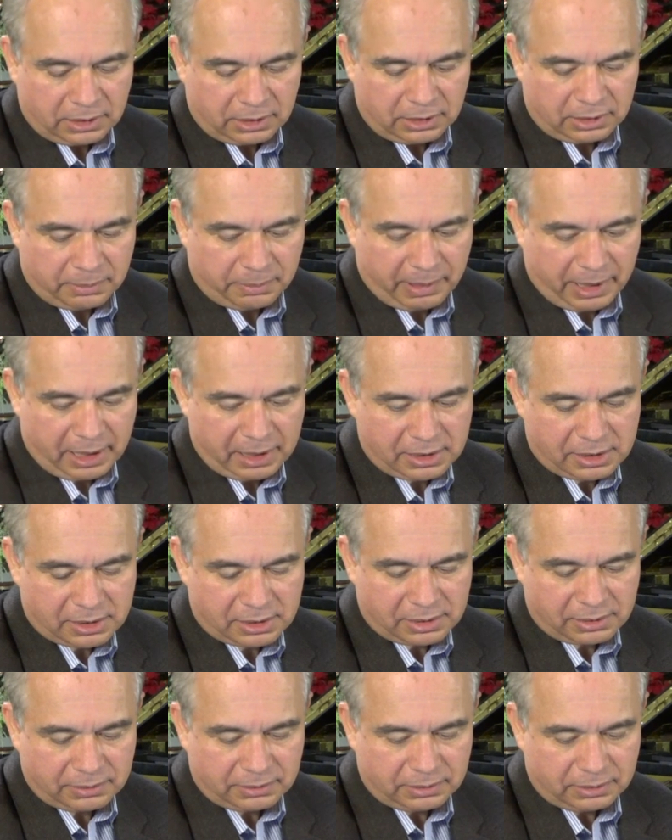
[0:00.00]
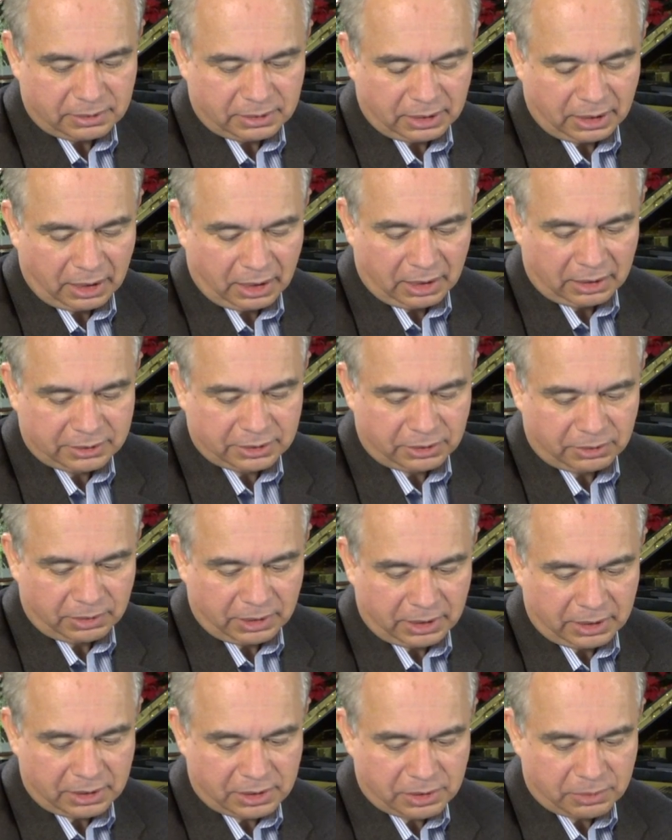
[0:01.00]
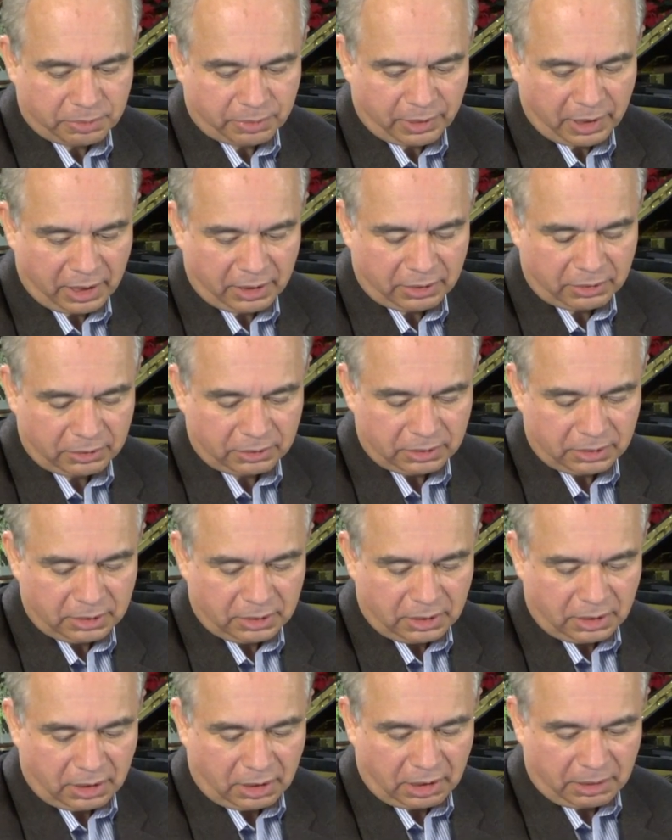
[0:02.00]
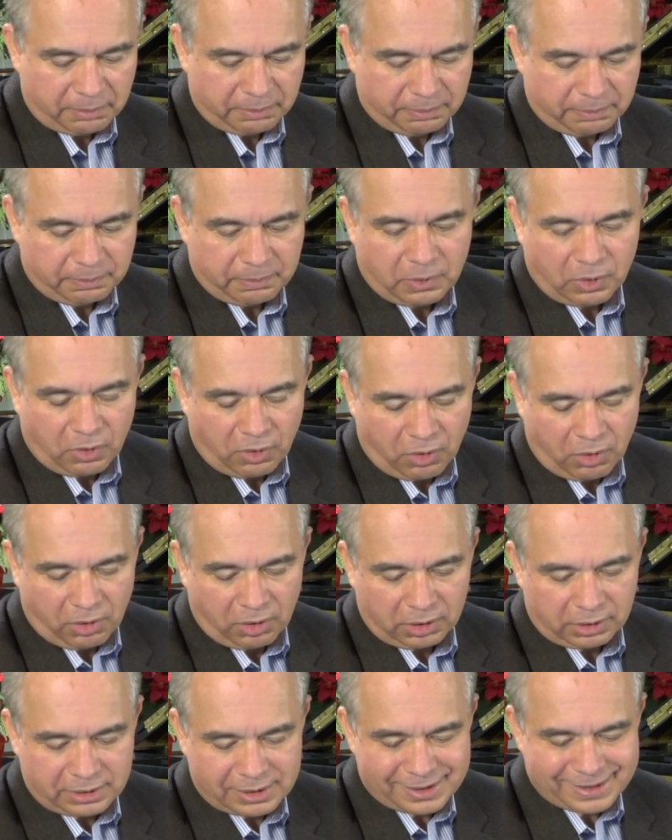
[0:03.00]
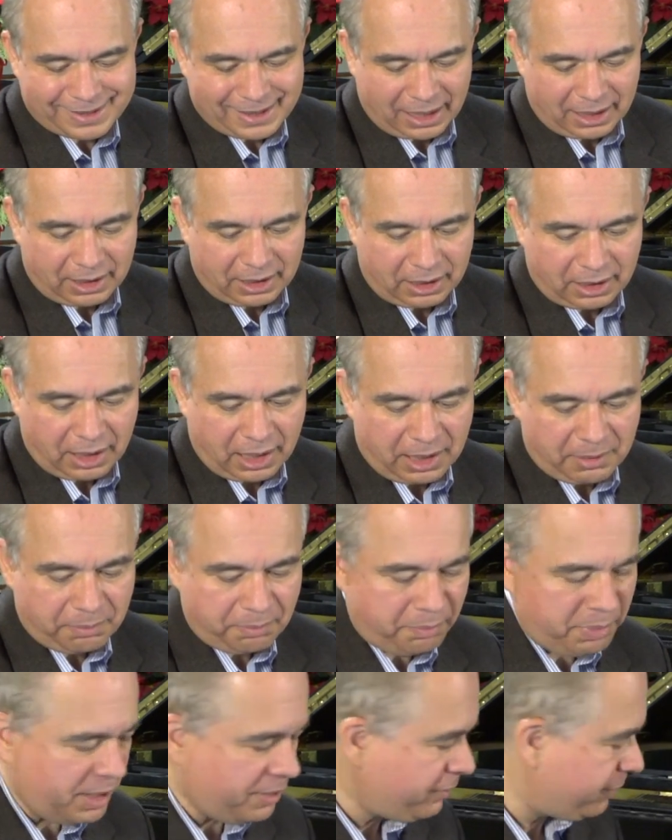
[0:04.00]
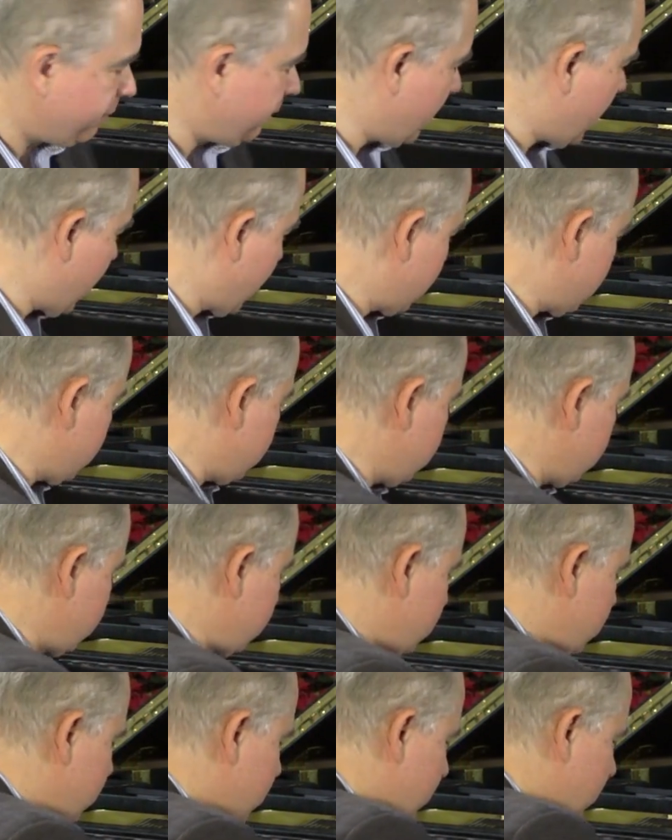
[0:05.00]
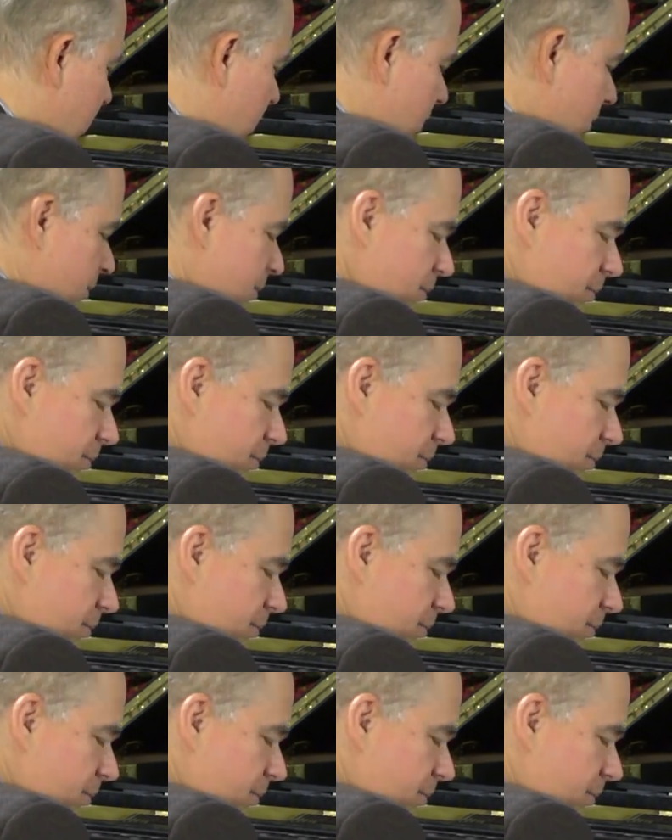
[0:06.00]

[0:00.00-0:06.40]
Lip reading: The bass, the alto, and the soprano are all singing a B flat. Okay?